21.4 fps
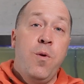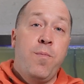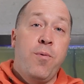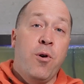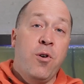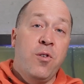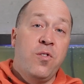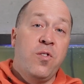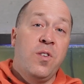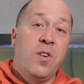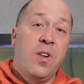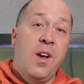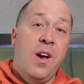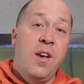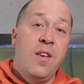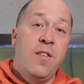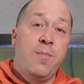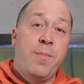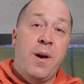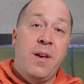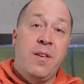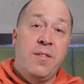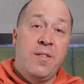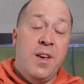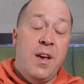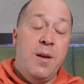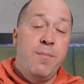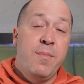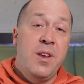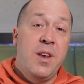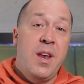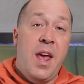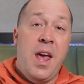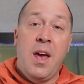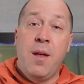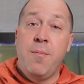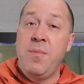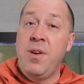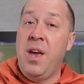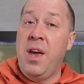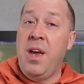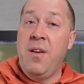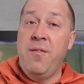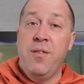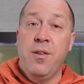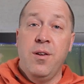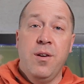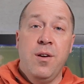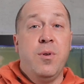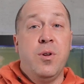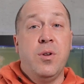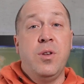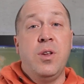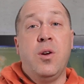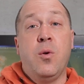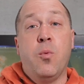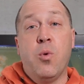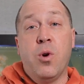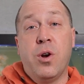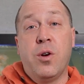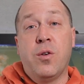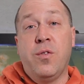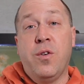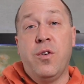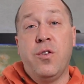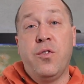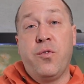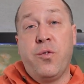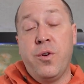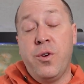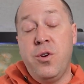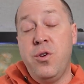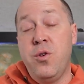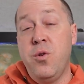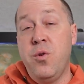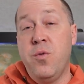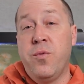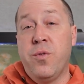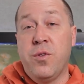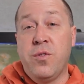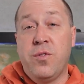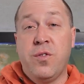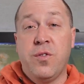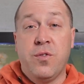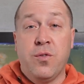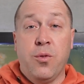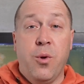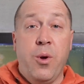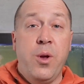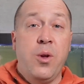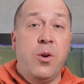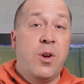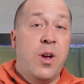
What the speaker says: personalize by segment and behavior, building workflows for new versus loyal